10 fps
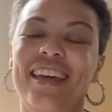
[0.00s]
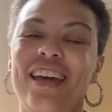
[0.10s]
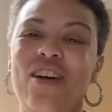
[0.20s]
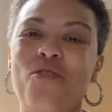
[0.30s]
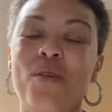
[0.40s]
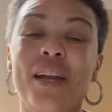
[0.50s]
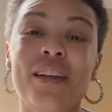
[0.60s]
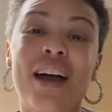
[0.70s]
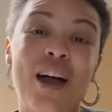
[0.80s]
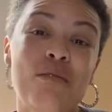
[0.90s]
when
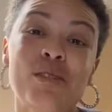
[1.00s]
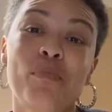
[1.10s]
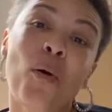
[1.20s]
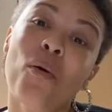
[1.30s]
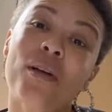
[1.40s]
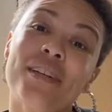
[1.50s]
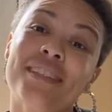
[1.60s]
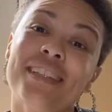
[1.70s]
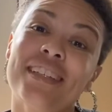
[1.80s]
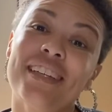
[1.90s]
I was
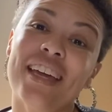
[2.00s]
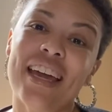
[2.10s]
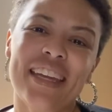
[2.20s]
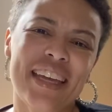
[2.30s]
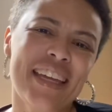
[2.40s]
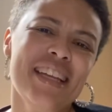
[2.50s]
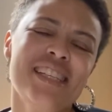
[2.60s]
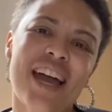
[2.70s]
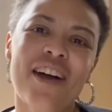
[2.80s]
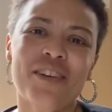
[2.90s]
born, and any
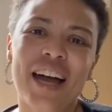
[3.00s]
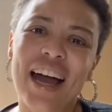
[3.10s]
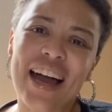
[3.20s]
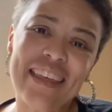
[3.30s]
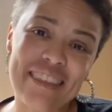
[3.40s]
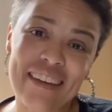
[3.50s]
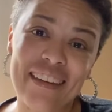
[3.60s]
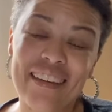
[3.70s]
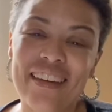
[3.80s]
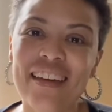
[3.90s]
child, I
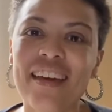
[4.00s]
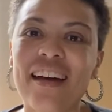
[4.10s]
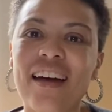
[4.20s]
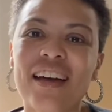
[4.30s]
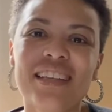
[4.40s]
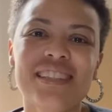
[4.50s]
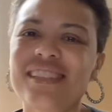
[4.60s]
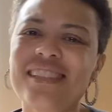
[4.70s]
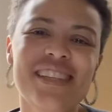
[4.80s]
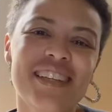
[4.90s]
think,
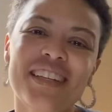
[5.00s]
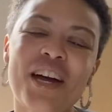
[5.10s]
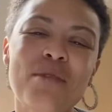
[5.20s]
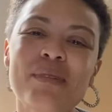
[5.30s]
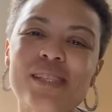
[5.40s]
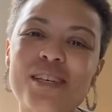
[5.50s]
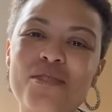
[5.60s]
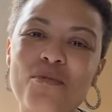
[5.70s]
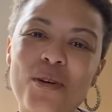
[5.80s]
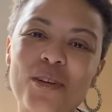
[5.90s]
didn't come into the
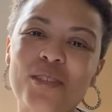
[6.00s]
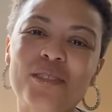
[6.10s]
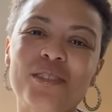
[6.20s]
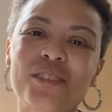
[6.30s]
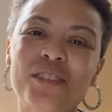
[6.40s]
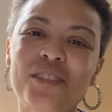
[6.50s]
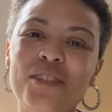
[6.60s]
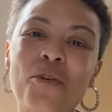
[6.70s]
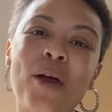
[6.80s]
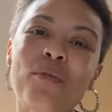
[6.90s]
world
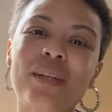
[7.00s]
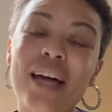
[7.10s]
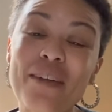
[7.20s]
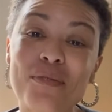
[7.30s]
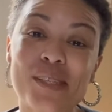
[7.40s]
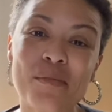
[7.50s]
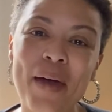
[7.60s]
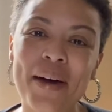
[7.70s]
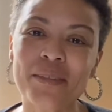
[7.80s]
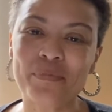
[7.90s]
knowing what life was
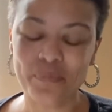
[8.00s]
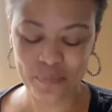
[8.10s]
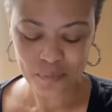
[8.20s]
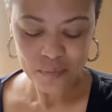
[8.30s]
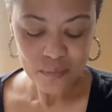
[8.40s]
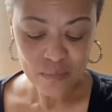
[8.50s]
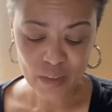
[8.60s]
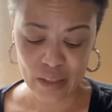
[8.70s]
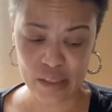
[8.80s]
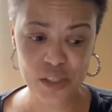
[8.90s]
about.
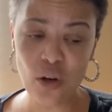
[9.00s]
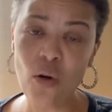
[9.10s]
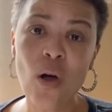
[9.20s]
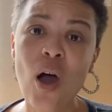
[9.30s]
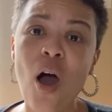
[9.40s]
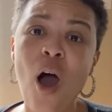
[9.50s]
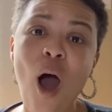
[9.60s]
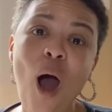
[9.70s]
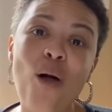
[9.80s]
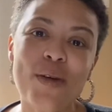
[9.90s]
So
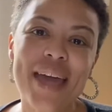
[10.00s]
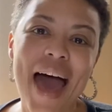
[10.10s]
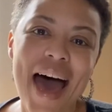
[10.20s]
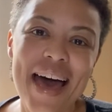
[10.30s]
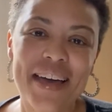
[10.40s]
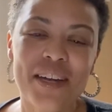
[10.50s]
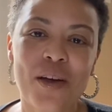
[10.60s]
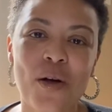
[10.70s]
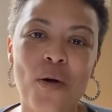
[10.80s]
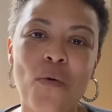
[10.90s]
all we had
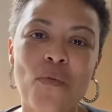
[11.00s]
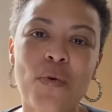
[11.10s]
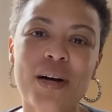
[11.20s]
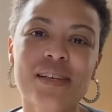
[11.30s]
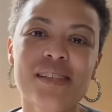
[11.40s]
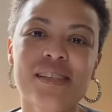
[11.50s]
was